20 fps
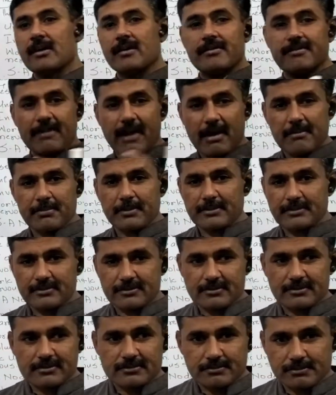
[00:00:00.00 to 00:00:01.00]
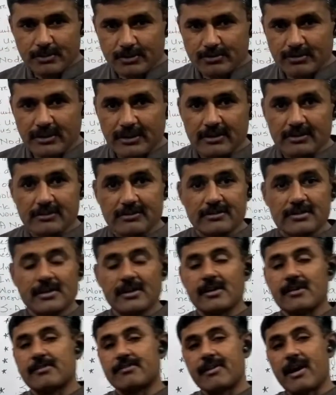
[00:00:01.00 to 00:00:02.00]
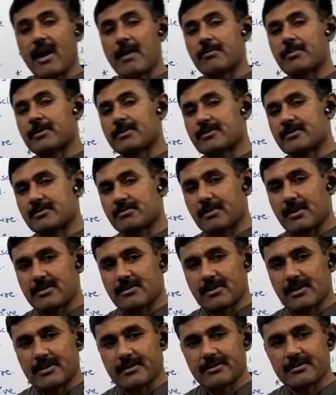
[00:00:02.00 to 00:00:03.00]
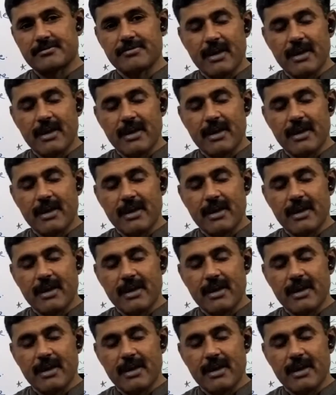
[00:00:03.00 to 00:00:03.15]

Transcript: fibrous proteins, fibrous muscles,